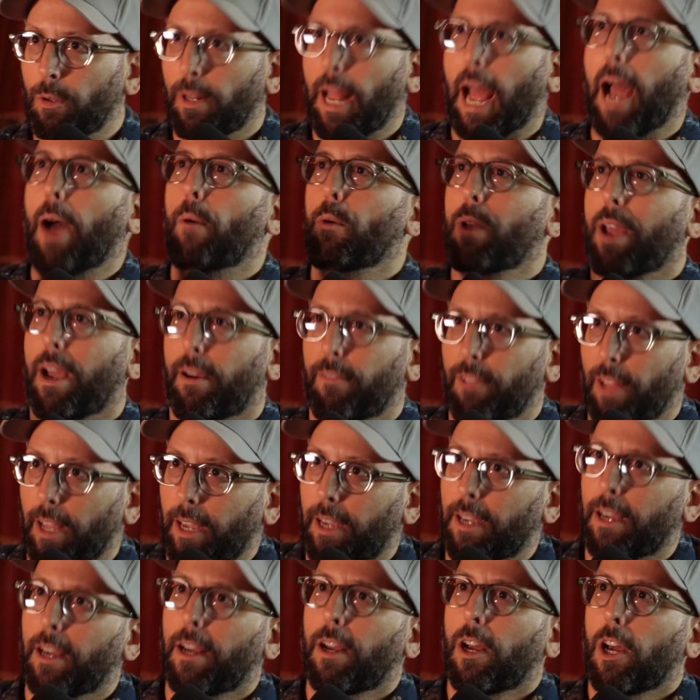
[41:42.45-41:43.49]
Now we have
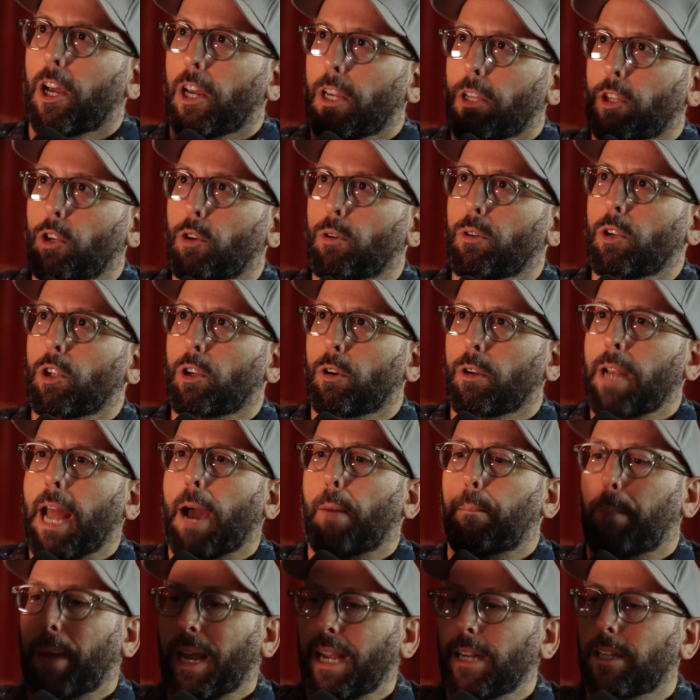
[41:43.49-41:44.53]
you're now
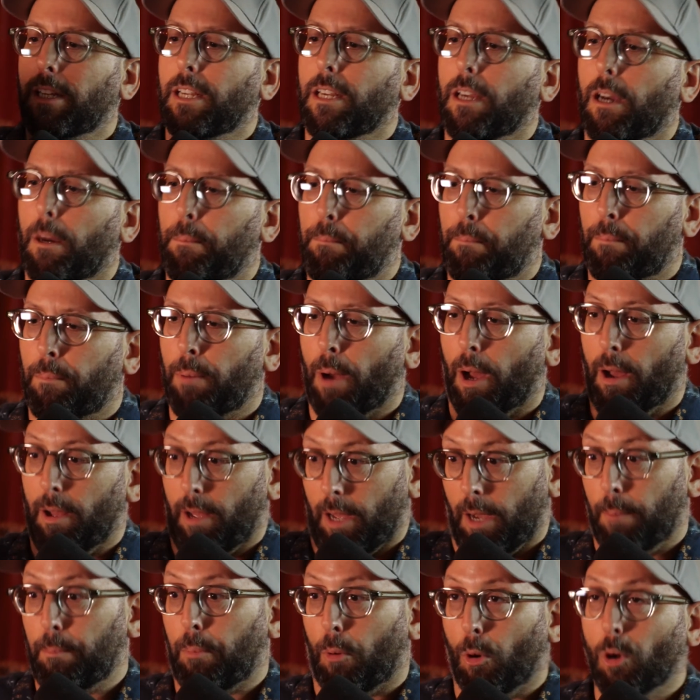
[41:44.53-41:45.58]
painting
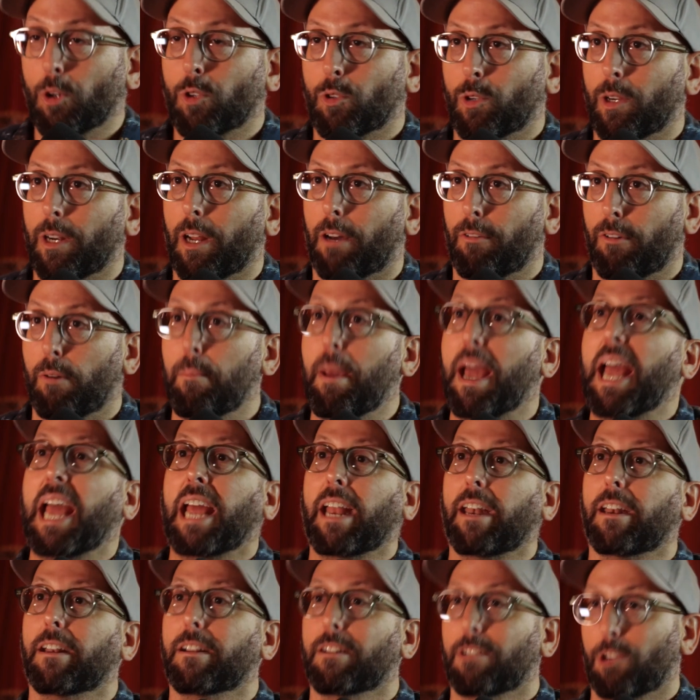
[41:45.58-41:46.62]
a portrait of a
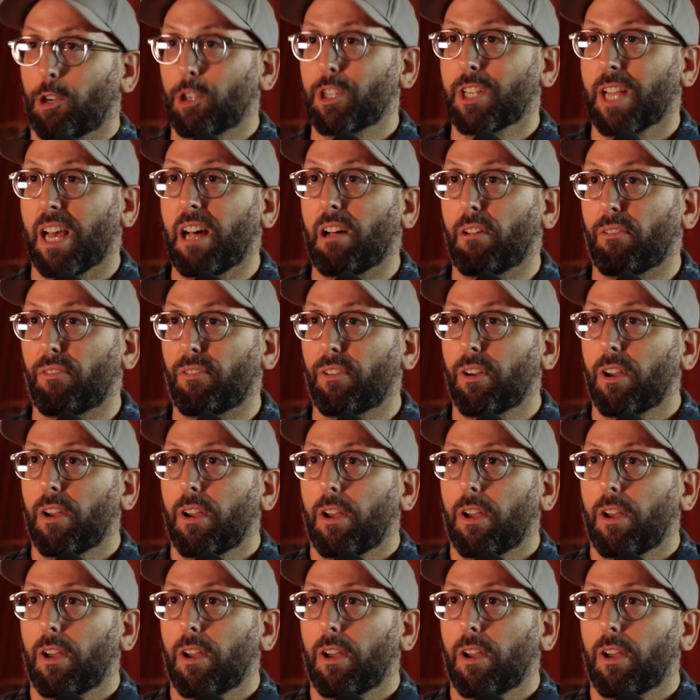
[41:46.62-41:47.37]
man yourself.